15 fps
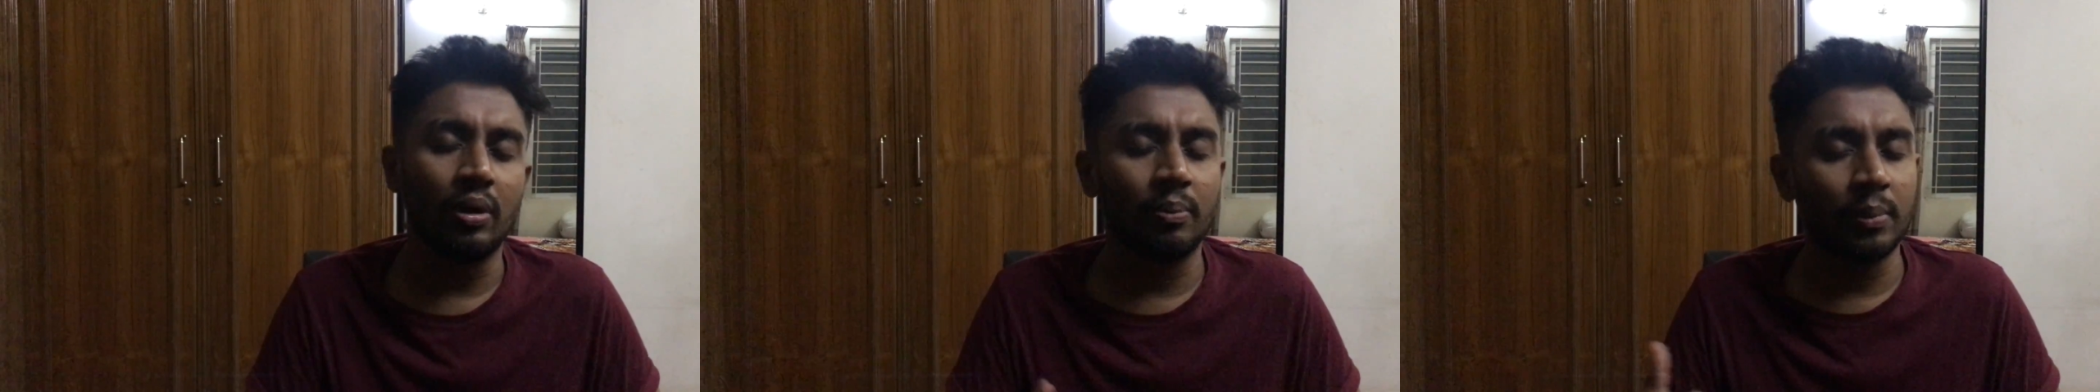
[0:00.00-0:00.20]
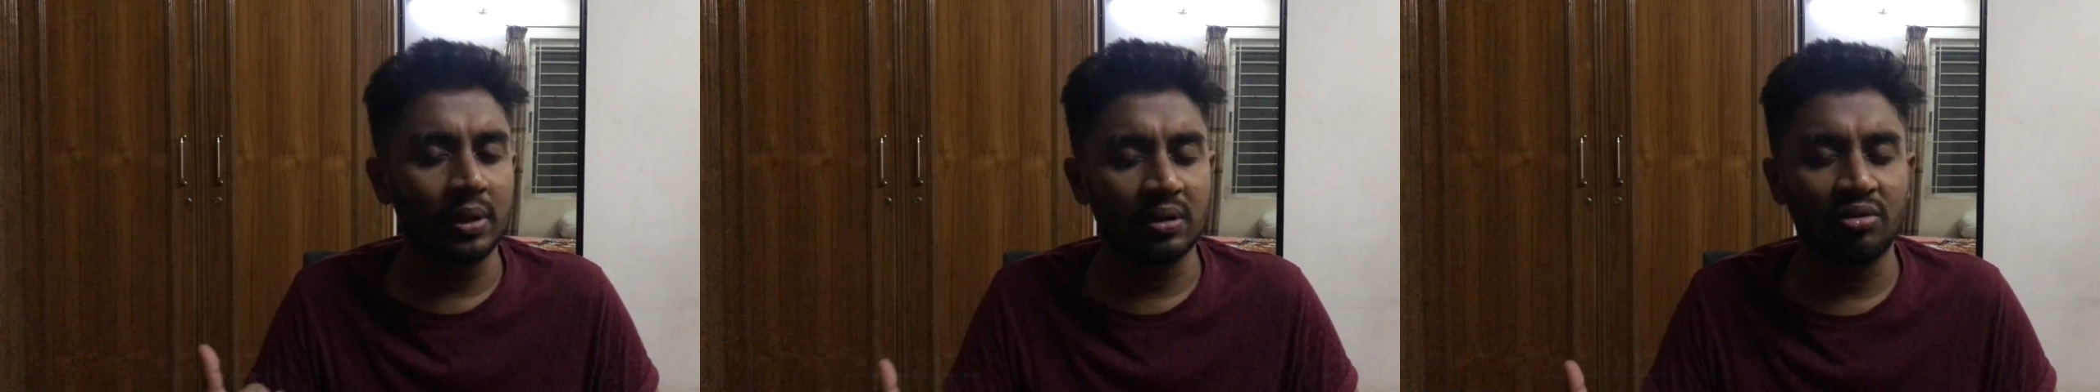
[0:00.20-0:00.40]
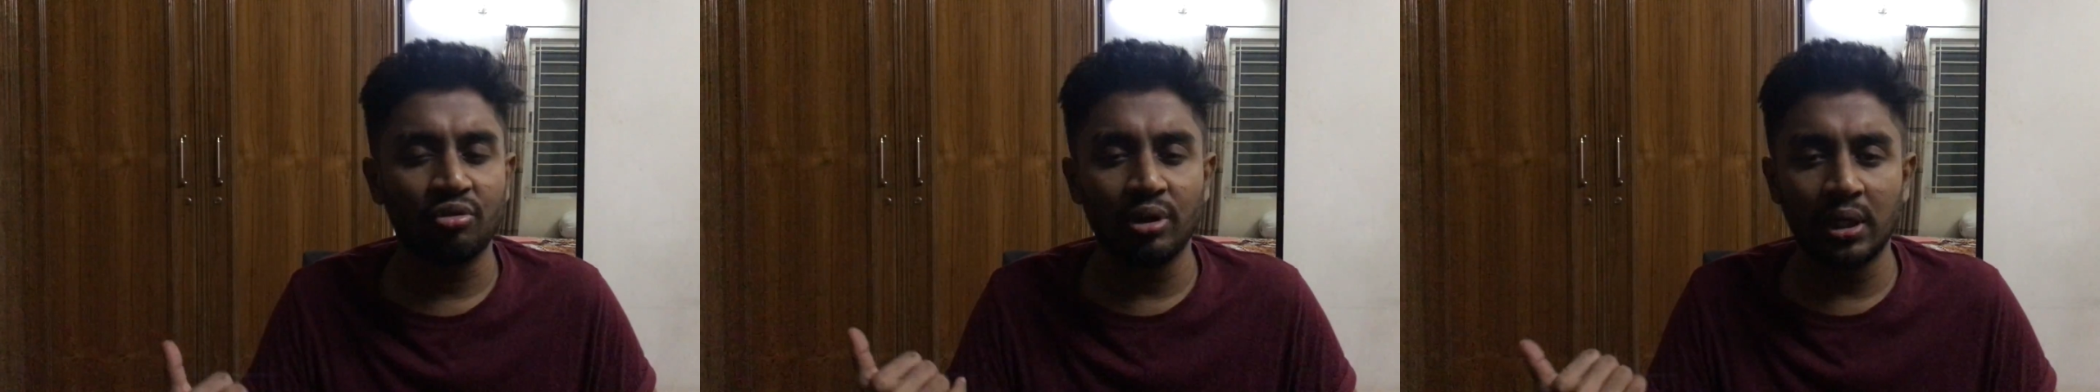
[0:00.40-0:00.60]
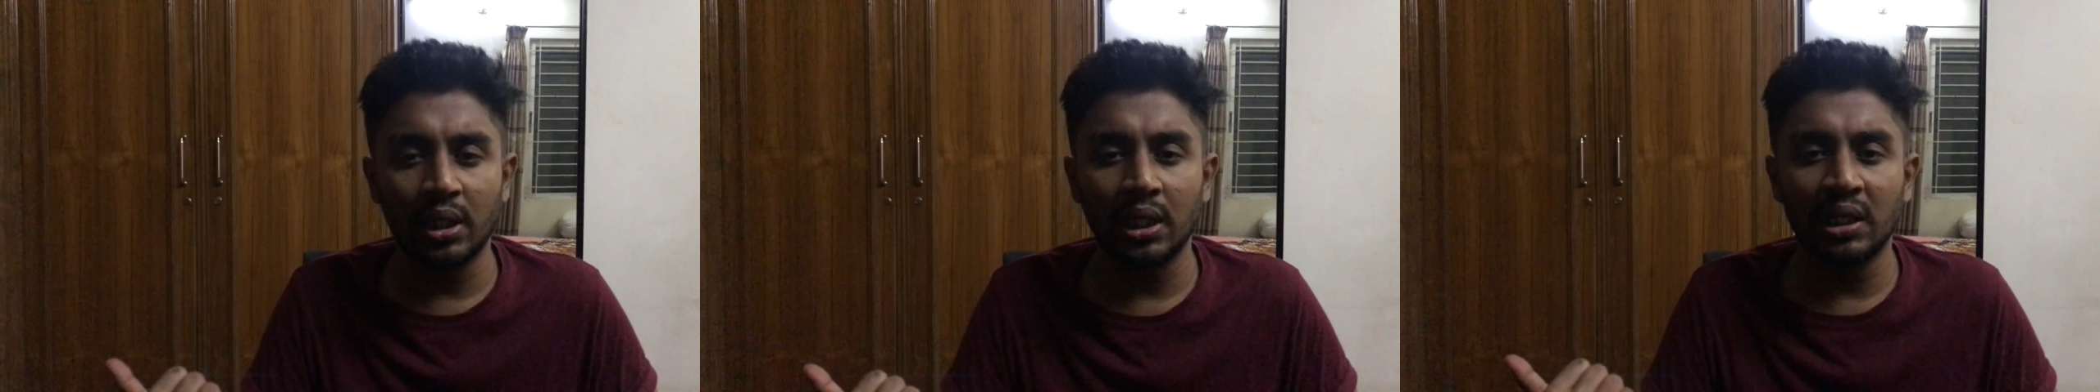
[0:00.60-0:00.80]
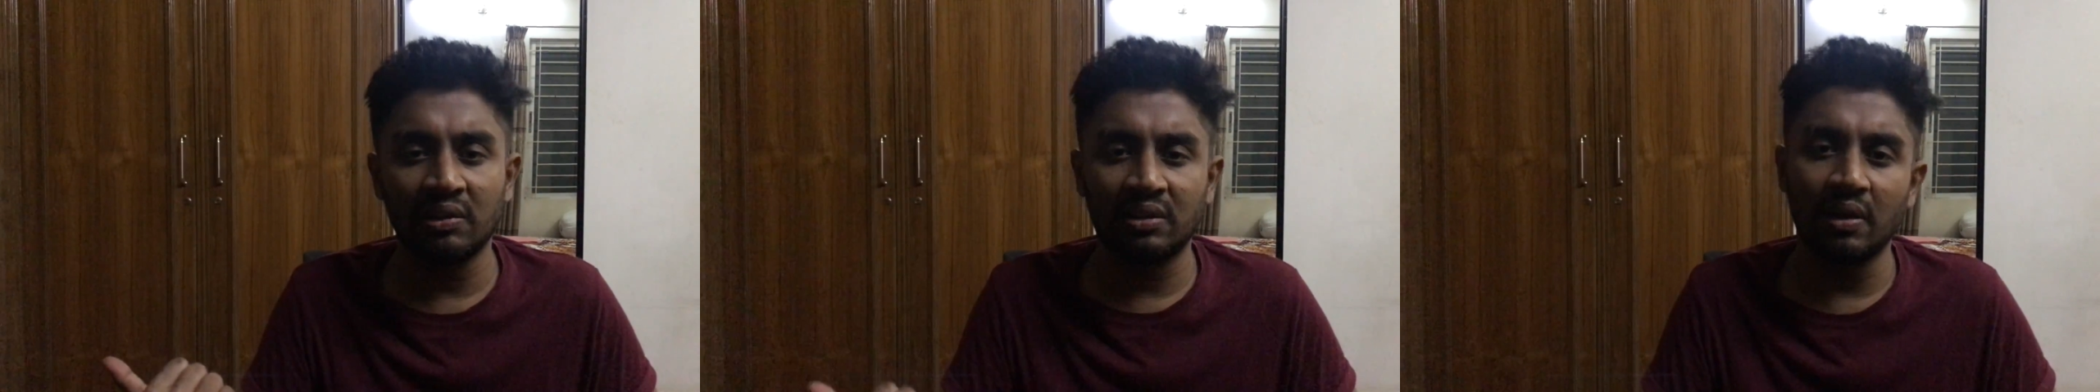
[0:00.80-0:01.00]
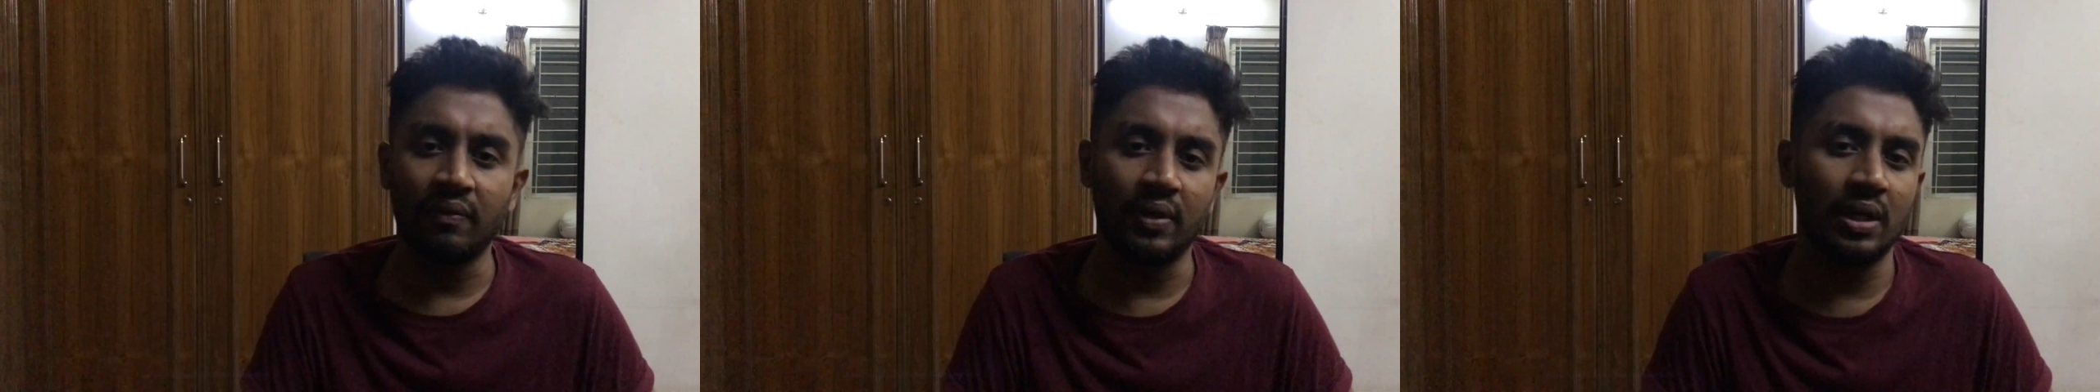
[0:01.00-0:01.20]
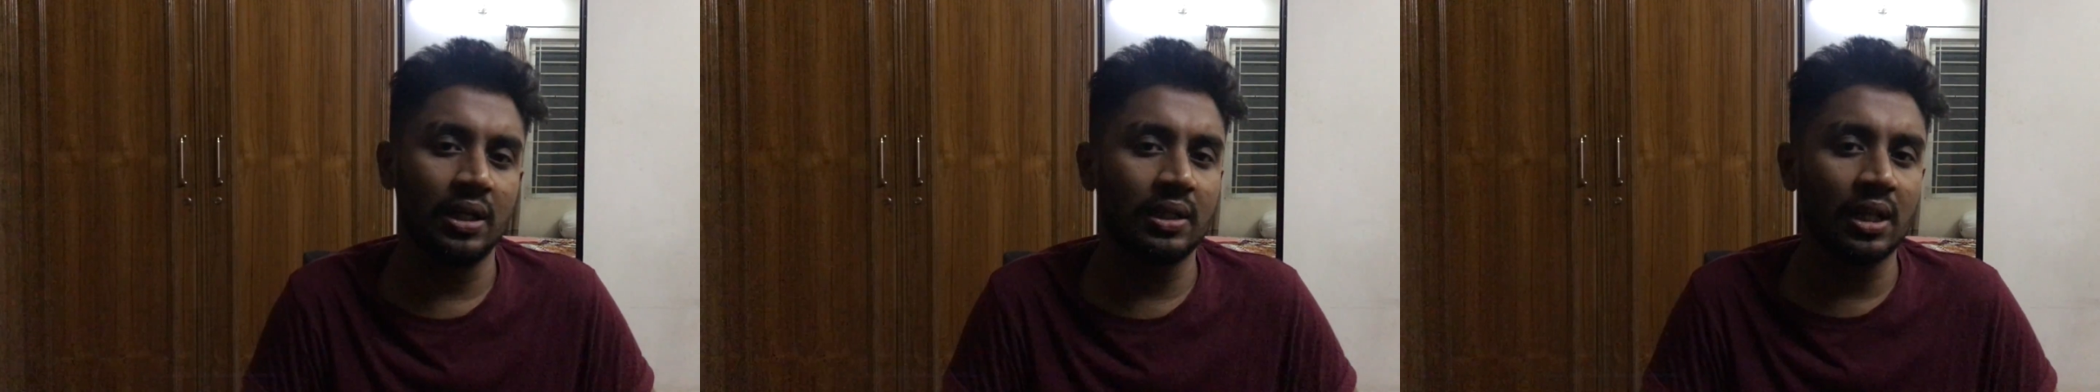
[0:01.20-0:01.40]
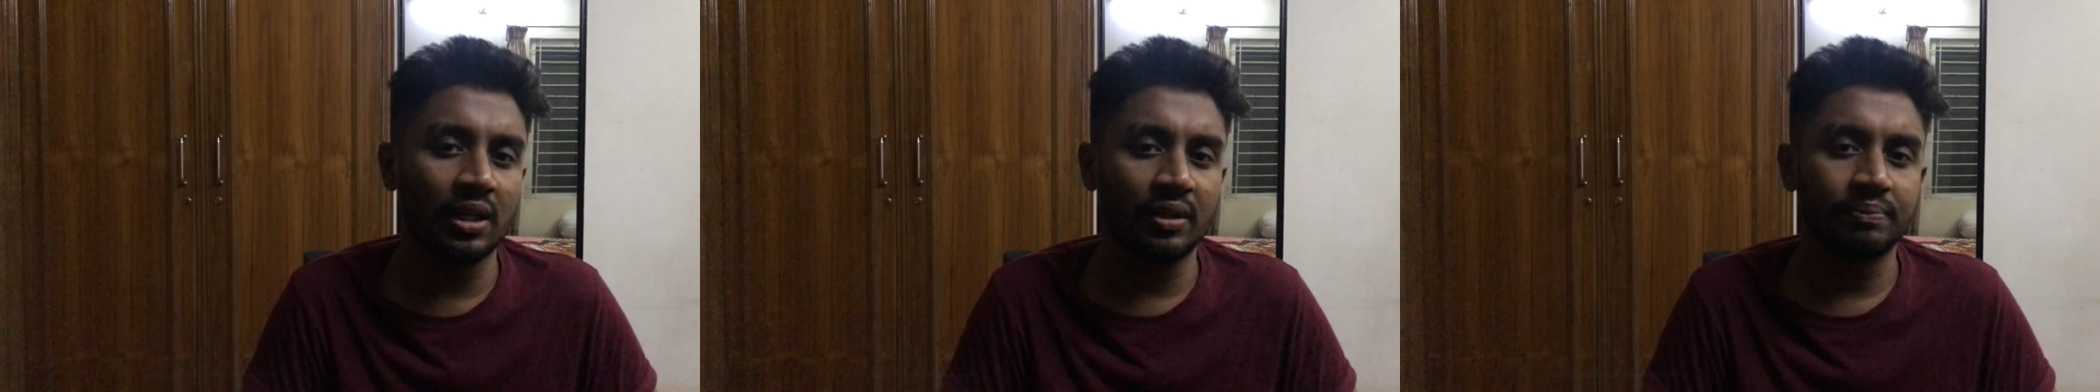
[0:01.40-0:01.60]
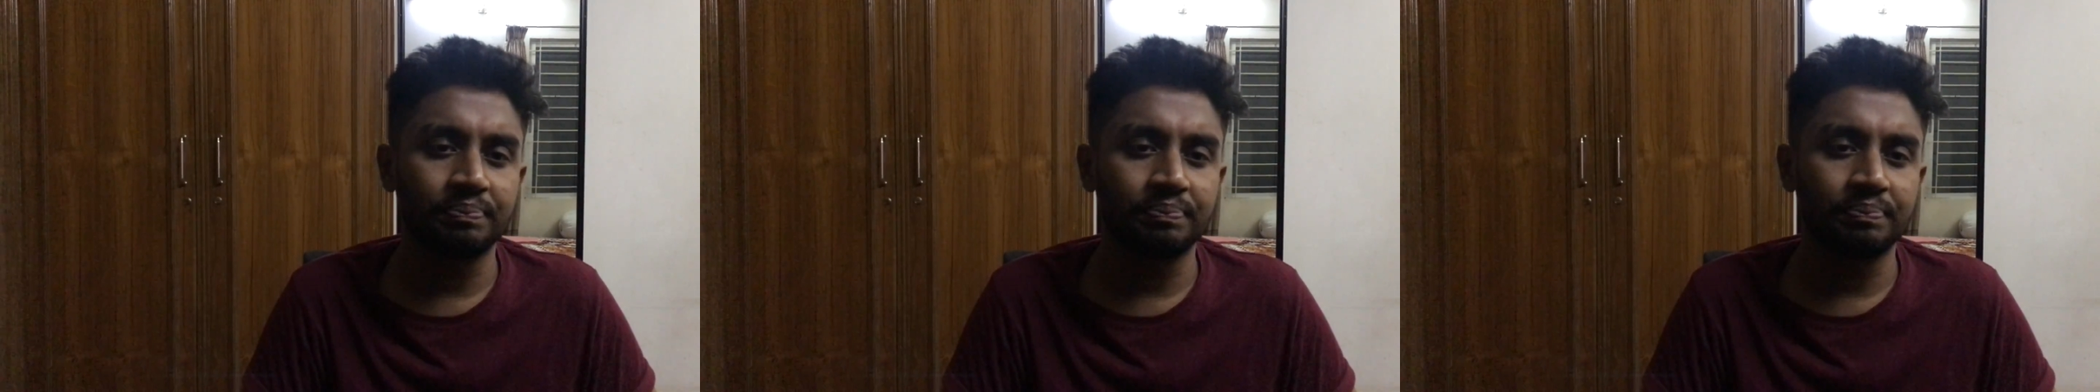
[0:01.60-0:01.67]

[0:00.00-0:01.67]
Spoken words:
but 3 is definitely the